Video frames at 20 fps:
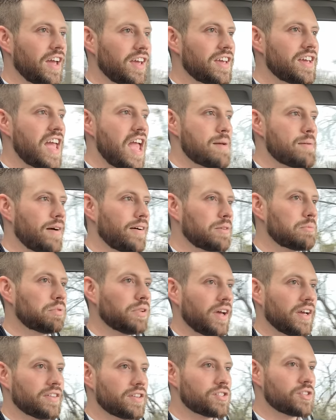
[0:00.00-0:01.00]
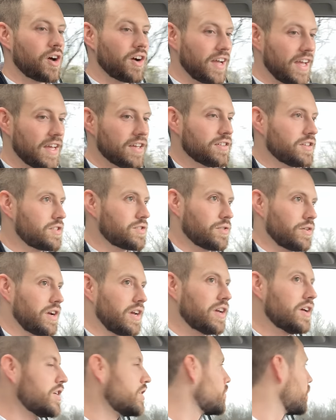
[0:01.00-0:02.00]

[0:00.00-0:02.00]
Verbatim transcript: he came out and played the song Industry,